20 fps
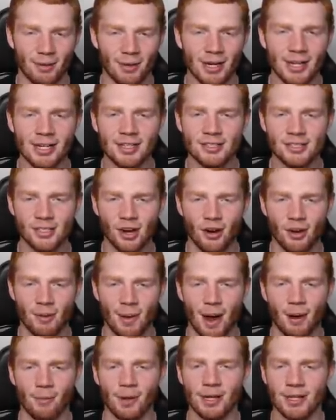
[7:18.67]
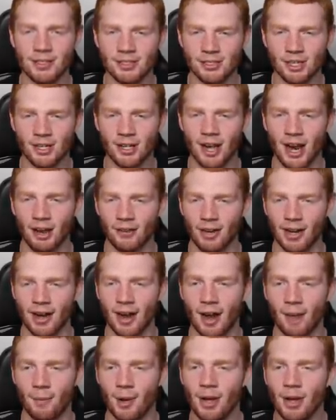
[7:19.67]
We need to show him up. We need to show Kyrie
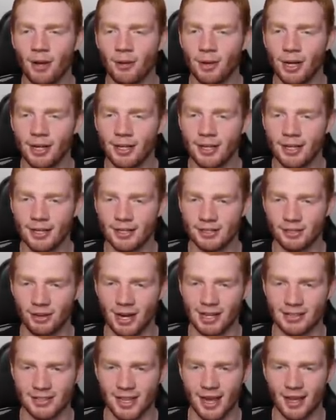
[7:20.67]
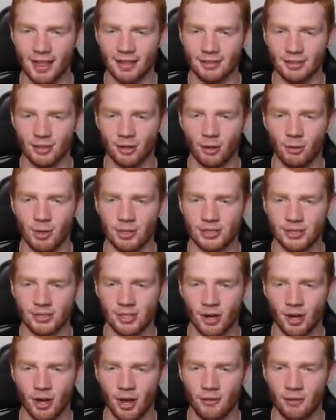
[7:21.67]
up. We need to kick it to Isaiah. That was almost a
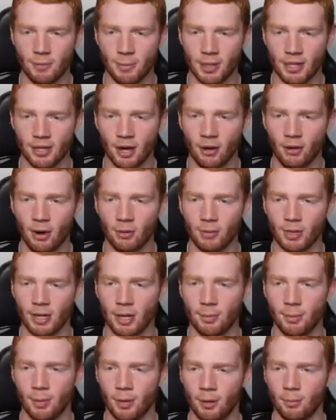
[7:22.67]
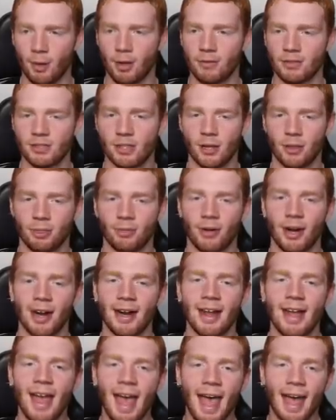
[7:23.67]
turnover, but you know what, we're going to pull the moving shot
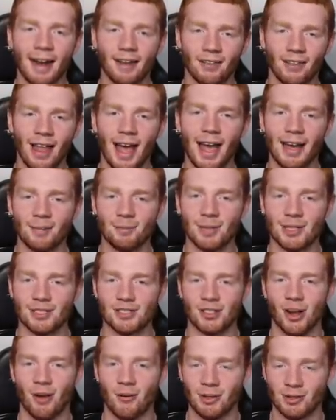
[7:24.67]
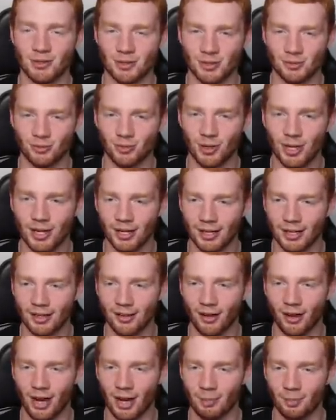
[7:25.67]
three, and it lagged mid shot, which was really
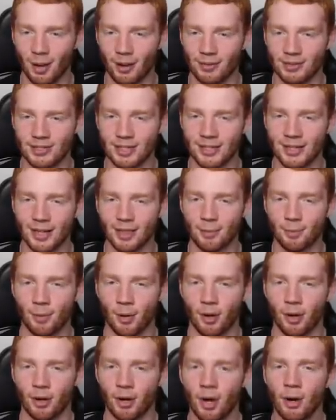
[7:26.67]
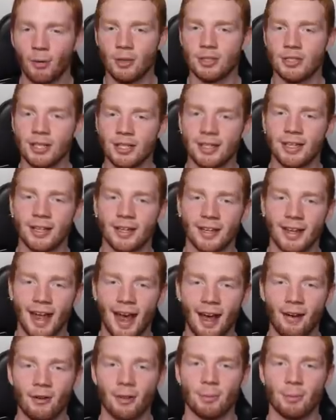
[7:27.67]
annoying, but we did get the board. We did kick it out.